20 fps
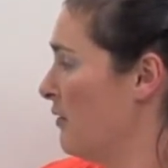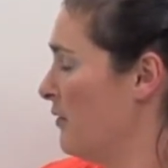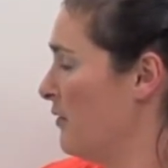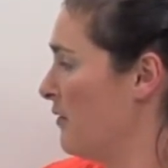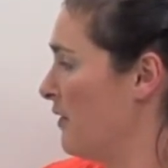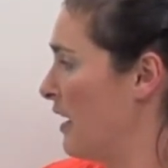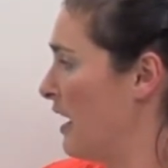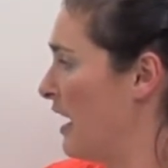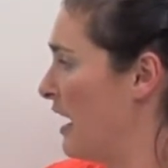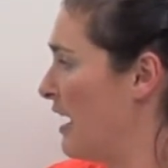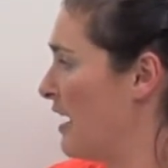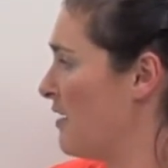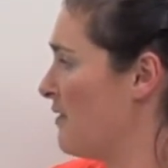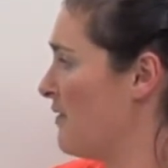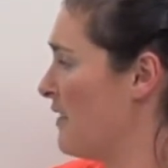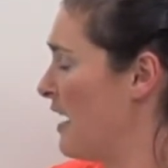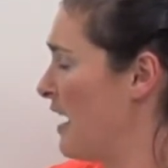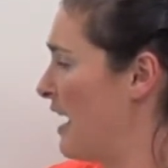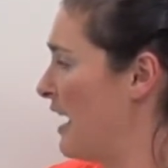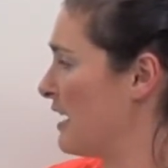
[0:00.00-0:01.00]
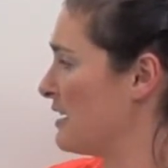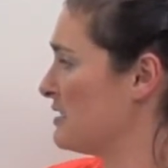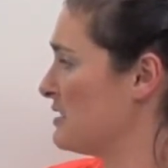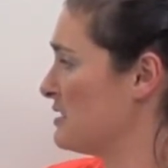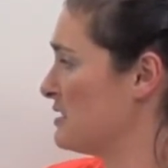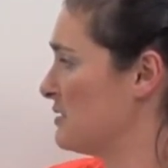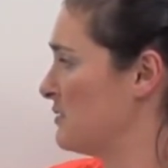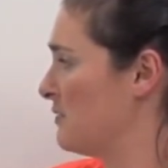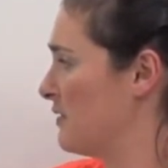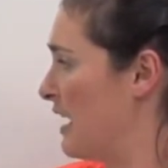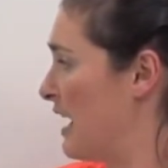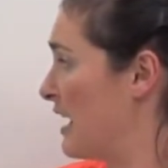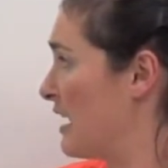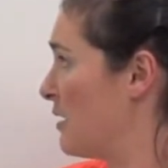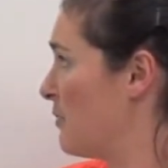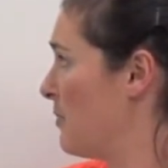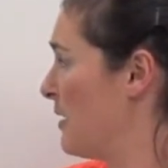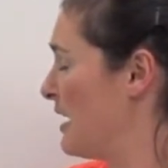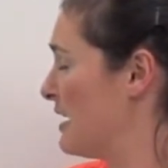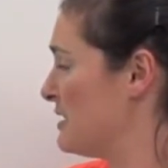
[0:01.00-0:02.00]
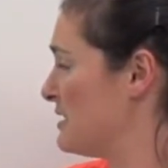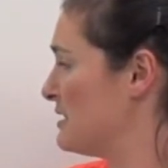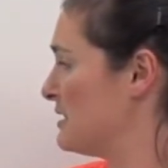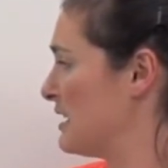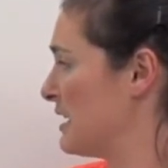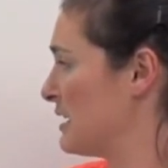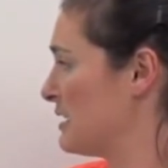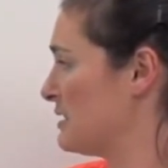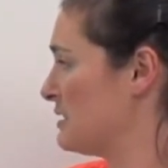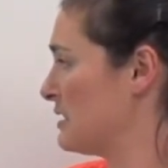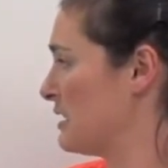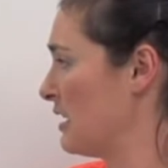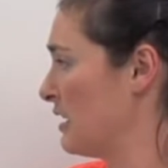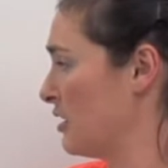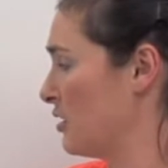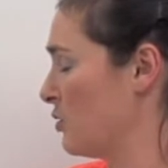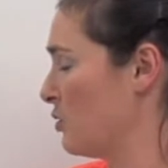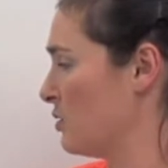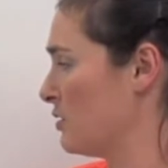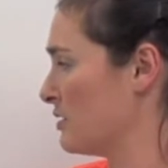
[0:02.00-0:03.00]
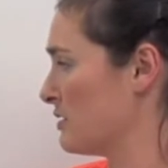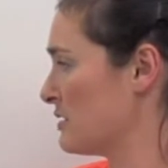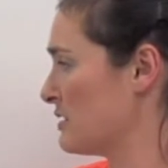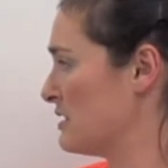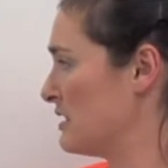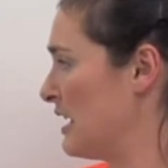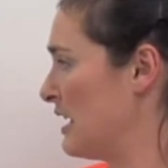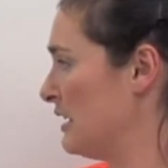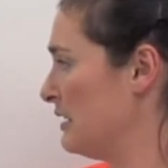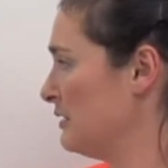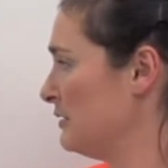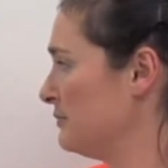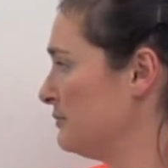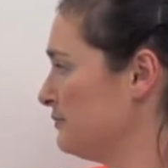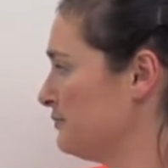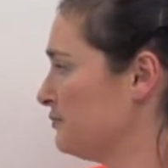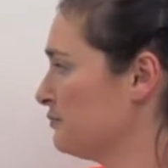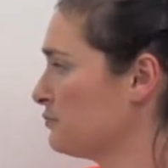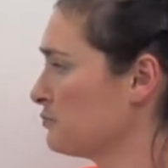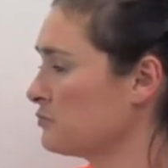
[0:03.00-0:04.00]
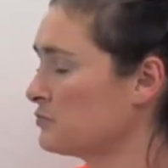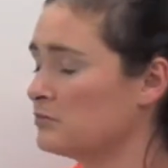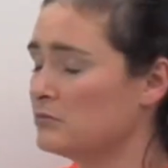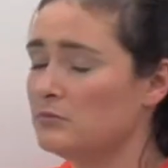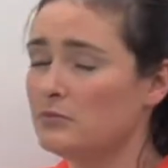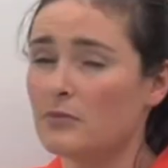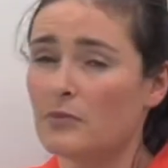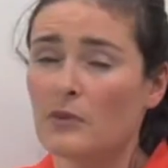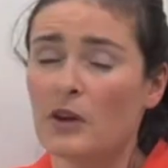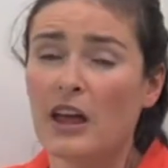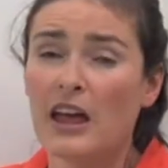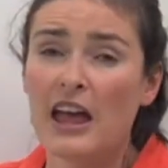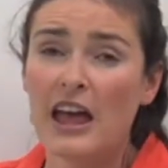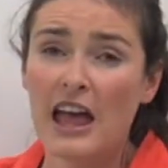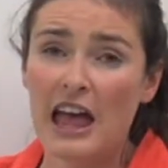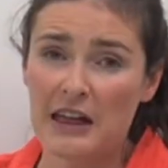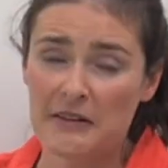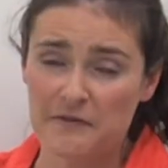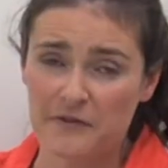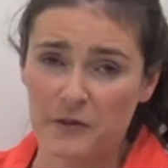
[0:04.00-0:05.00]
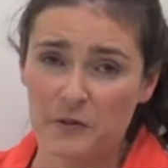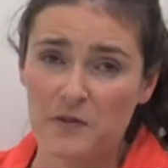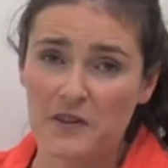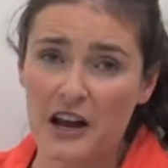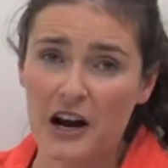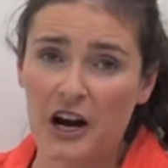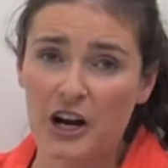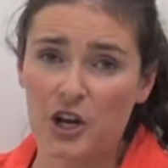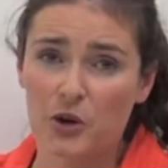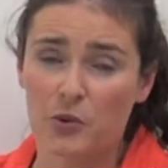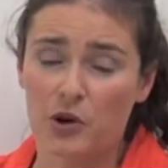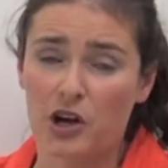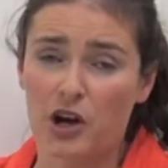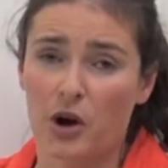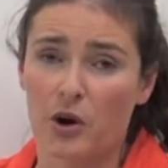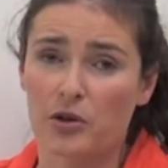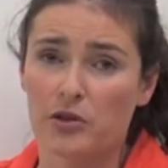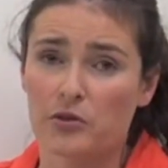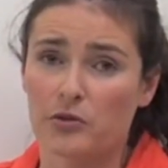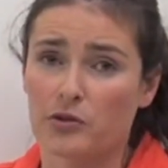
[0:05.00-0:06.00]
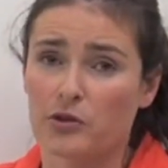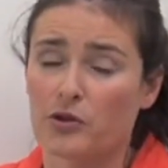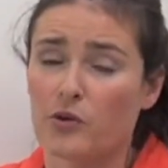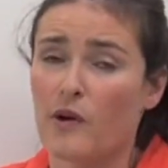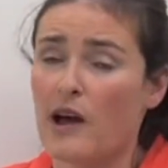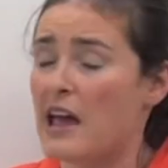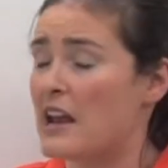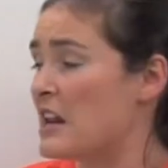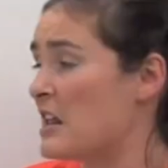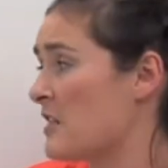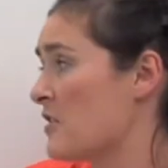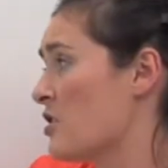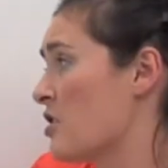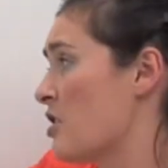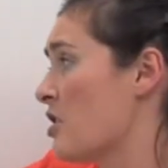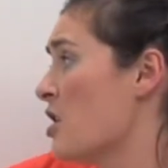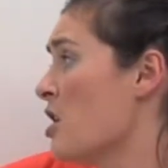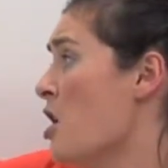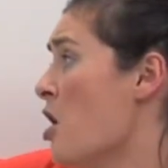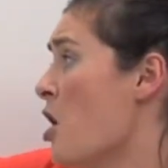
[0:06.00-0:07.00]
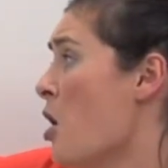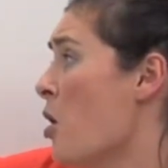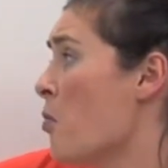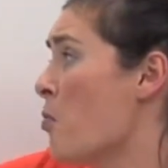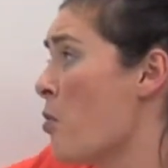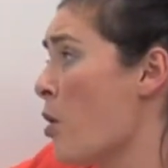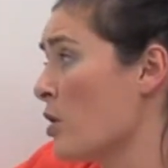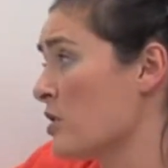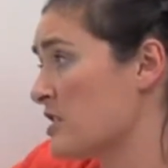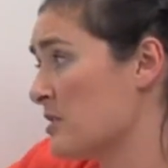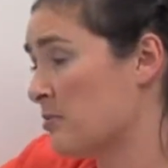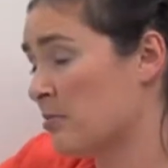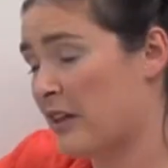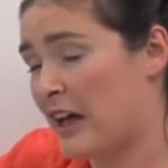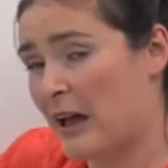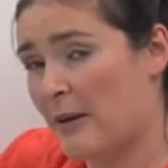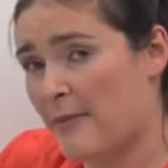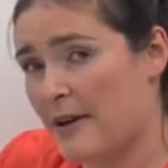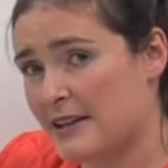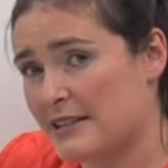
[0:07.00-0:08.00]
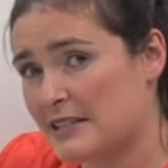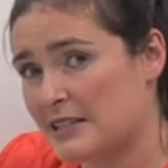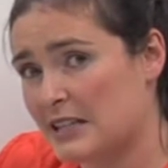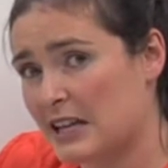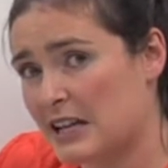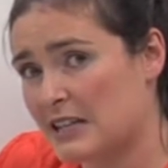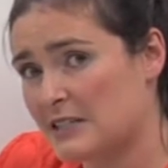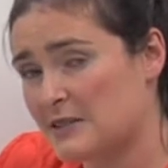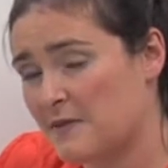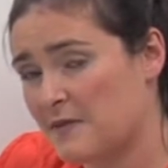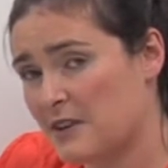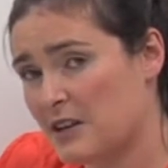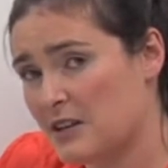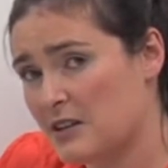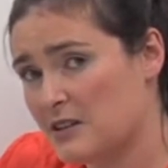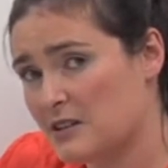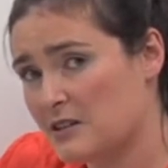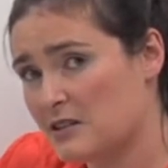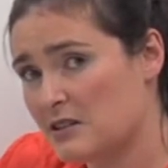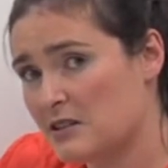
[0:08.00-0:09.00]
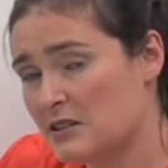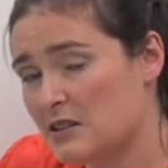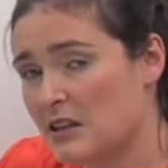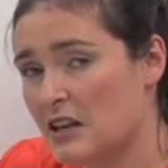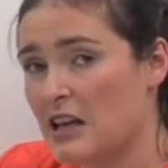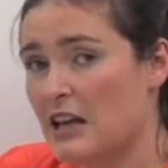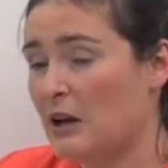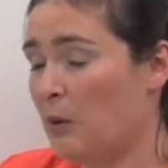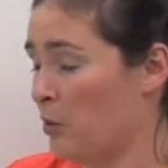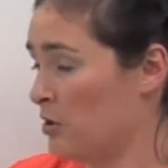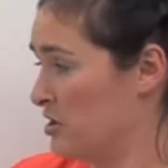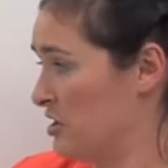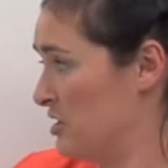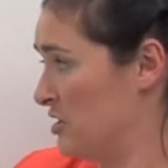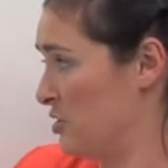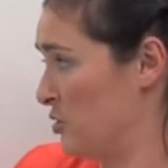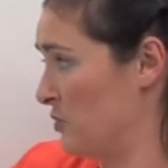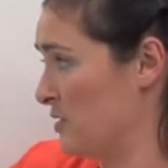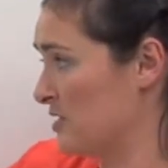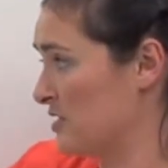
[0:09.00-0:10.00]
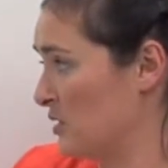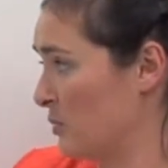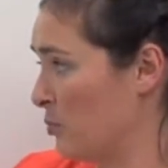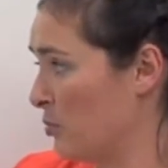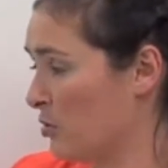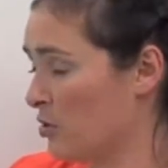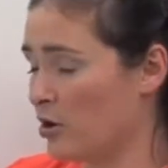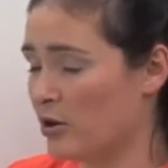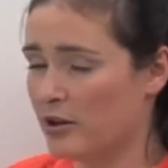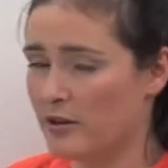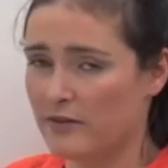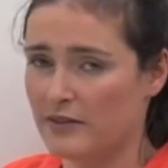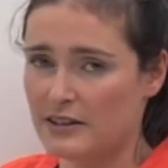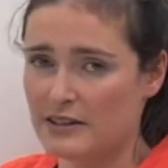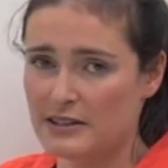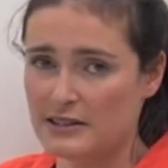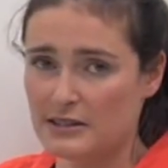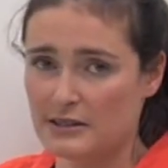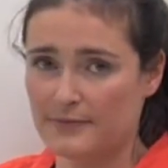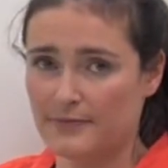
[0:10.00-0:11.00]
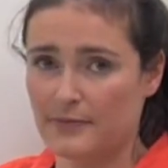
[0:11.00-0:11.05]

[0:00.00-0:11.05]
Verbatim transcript: 5x divided by 6 equals 10. And from there you would go through and either multiply by 6/5, which is the reciprocal of this,